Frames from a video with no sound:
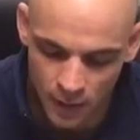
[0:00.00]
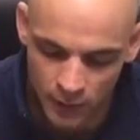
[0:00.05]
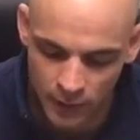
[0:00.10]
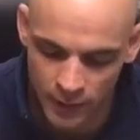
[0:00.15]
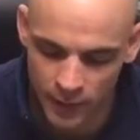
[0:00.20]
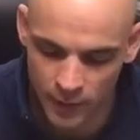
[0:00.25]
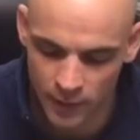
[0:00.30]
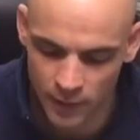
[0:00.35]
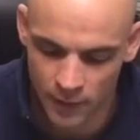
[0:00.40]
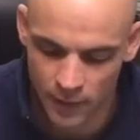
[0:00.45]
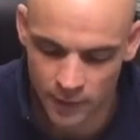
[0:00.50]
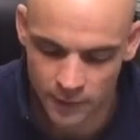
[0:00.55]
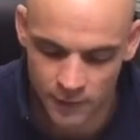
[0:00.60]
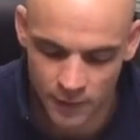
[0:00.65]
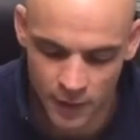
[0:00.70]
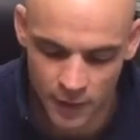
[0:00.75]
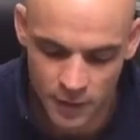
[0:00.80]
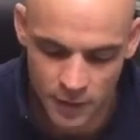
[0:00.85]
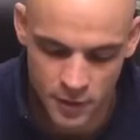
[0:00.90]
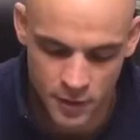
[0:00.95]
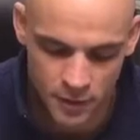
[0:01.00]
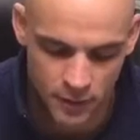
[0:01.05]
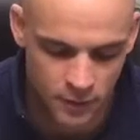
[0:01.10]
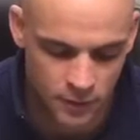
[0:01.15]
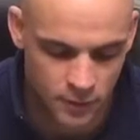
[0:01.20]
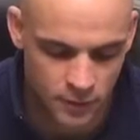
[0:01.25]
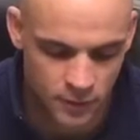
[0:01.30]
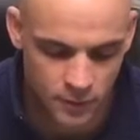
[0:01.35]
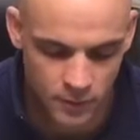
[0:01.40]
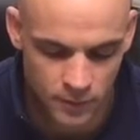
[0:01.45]
legalization
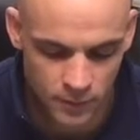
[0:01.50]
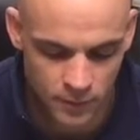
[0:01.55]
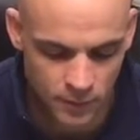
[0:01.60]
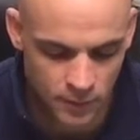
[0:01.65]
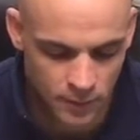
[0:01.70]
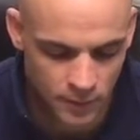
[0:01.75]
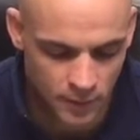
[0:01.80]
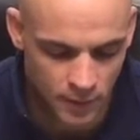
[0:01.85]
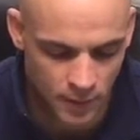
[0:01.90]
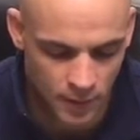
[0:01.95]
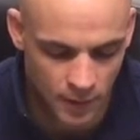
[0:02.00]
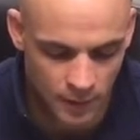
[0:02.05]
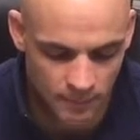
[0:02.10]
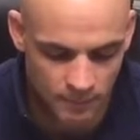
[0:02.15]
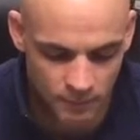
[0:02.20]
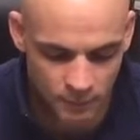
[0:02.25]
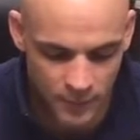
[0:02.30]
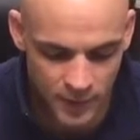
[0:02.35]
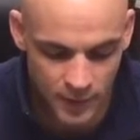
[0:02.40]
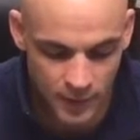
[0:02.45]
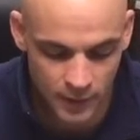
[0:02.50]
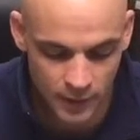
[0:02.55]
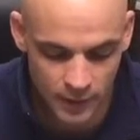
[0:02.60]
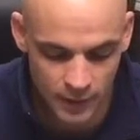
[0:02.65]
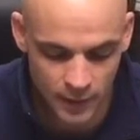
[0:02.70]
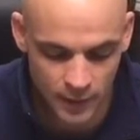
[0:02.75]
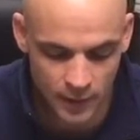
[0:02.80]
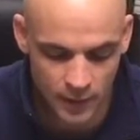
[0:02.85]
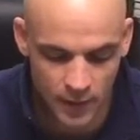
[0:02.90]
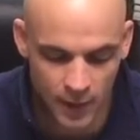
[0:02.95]
to
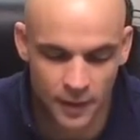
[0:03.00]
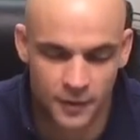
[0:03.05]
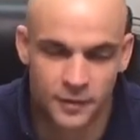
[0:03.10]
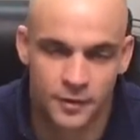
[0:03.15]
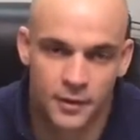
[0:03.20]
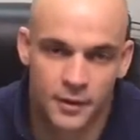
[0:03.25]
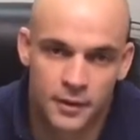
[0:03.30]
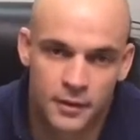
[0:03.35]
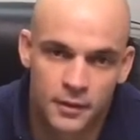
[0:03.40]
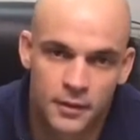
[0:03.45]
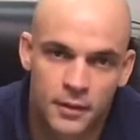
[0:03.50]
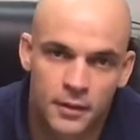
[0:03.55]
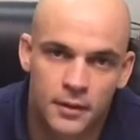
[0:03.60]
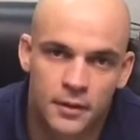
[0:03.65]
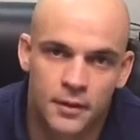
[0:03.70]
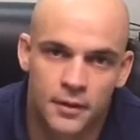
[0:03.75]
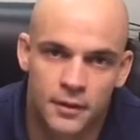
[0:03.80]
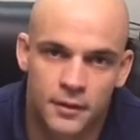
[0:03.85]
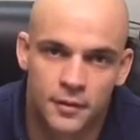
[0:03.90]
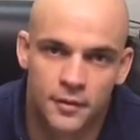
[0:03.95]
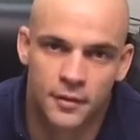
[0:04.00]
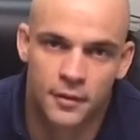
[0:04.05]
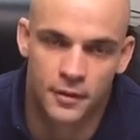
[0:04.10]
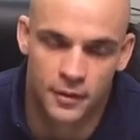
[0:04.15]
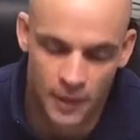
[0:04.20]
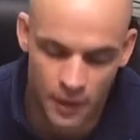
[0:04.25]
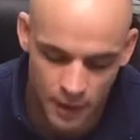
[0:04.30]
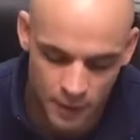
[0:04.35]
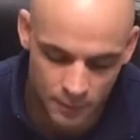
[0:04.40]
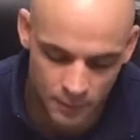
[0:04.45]
delegalizing
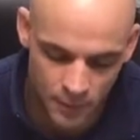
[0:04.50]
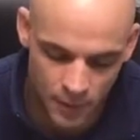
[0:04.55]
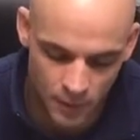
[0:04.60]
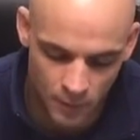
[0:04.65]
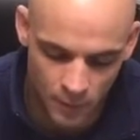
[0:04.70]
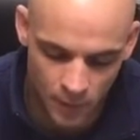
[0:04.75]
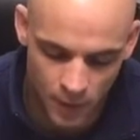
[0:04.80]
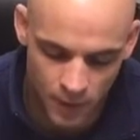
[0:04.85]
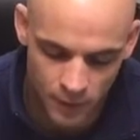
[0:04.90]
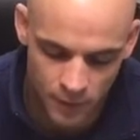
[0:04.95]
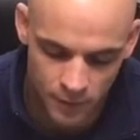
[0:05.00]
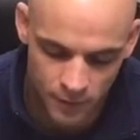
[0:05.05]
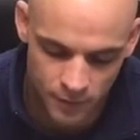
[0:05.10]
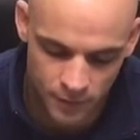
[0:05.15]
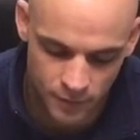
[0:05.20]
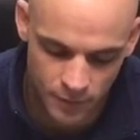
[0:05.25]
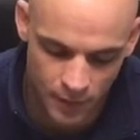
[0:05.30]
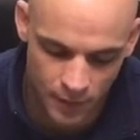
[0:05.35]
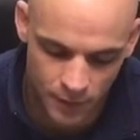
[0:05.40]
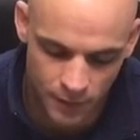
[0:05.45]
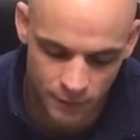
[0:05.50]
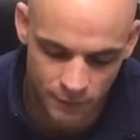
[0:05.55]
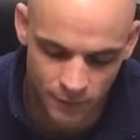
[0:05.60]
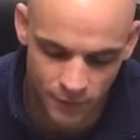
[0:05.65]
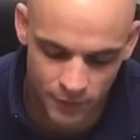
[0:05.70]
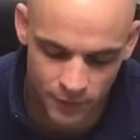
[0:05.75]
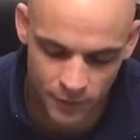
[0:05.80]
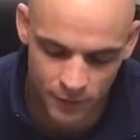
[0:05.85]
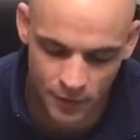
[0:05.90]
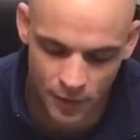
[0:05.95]
synthetic marijuanas and the
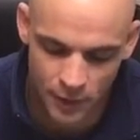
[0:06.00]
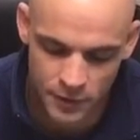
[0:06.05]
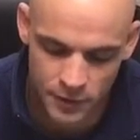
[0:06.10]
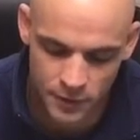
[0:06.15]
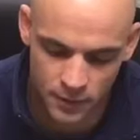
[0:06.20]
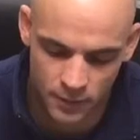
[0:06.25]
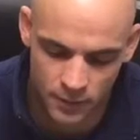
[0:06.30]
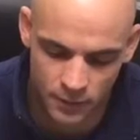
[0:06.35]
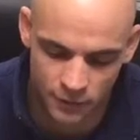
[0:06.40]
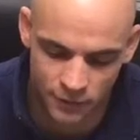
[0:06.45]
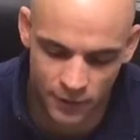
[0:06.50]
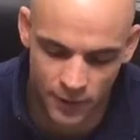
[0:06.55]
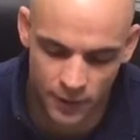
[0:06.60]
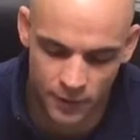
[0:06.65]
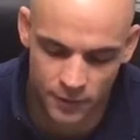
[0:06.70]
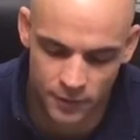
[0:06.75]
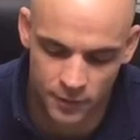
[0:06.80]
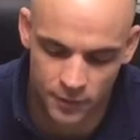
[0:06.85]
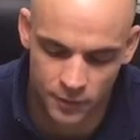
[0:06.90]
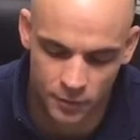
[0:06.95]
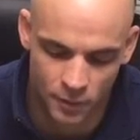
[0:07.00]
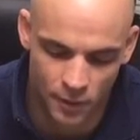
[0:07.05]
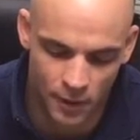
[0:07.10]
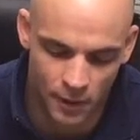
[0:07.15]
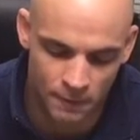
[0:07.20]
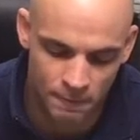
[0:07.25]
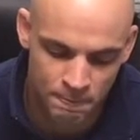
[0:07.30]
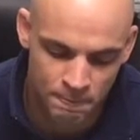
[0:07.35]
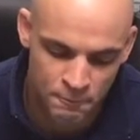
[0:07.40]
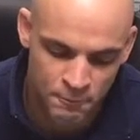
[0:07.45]
physiological effects as
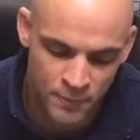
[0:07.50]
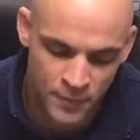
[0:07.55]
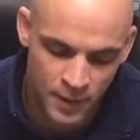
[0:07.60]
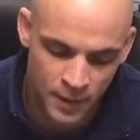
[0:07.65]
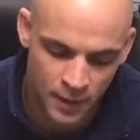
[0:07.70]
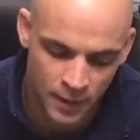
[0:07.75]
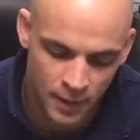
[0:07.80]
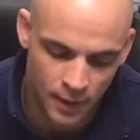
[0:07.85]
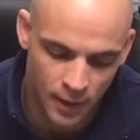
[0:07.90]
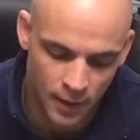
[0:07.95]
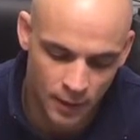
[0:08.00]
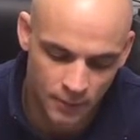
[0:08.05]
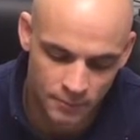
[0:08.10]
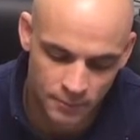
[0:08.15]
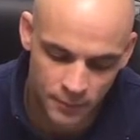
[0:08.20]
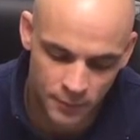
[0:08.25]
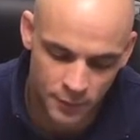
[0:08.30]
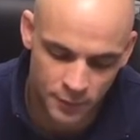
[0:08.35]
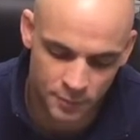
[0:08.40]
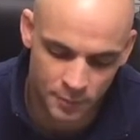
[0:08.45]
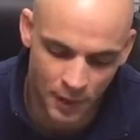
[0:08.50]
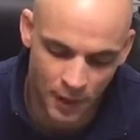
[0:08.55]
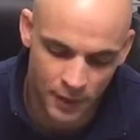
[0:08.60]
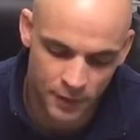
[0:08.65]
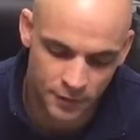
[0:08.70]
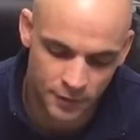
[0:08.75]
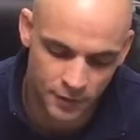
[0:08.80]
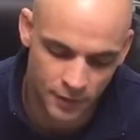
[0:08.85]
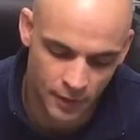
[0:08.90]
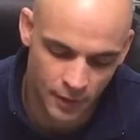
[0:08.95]
well.
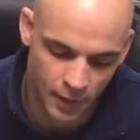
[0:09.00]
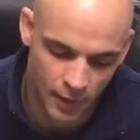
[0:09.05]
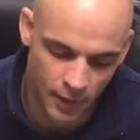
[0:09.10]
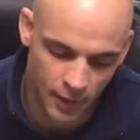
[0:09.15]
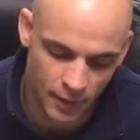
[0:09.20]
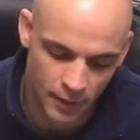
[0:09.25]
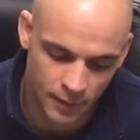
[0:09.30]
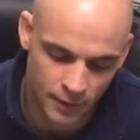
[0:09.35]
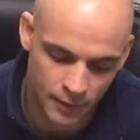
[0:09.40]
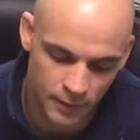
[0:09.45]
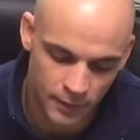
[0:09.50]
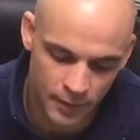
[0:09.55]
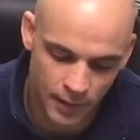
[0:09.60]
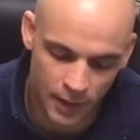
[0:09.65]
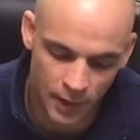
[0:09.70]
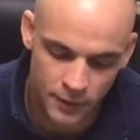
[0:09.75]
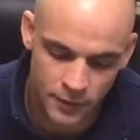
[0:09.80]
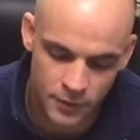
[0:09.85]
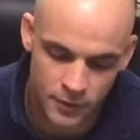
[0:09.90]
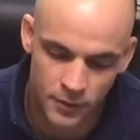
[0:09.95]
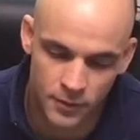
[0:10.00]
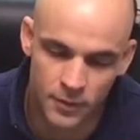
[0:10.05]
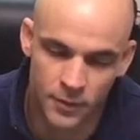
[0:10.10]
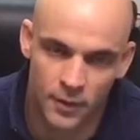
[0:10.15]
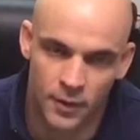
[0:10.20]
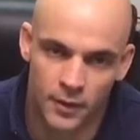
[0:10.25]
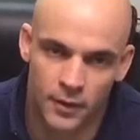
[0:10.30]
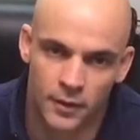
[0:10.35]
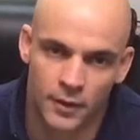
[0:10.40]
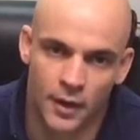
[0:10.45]
Spice and K2
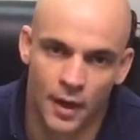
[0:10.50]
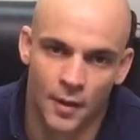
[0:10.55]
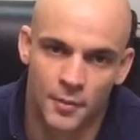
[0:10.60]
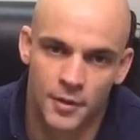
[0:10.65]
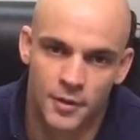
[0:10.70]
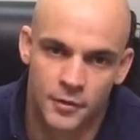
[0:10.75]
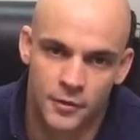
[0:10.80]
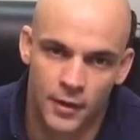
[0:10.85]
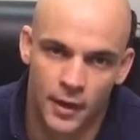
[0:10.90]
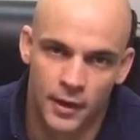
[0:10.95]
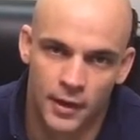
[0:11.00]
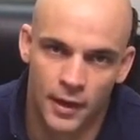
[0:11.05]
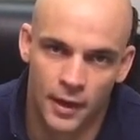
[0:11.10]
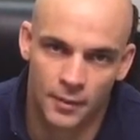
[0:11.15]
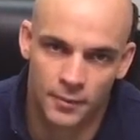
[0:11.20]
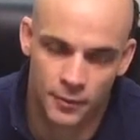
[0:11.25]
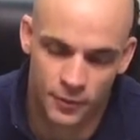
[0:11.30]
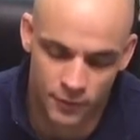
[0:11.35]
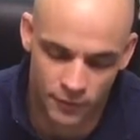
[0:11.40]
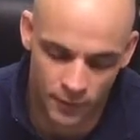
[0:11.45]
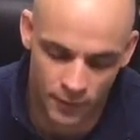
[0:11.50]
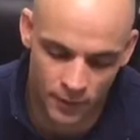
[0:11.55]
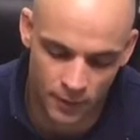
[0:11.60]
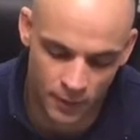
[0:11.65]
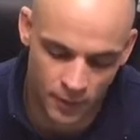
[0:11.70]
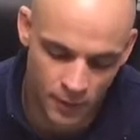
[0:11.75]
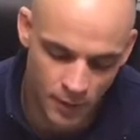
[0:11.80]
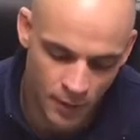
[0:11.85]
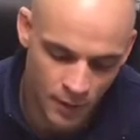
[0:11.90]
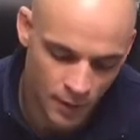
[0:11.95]
are common trade names
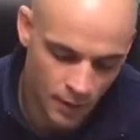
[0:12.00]
for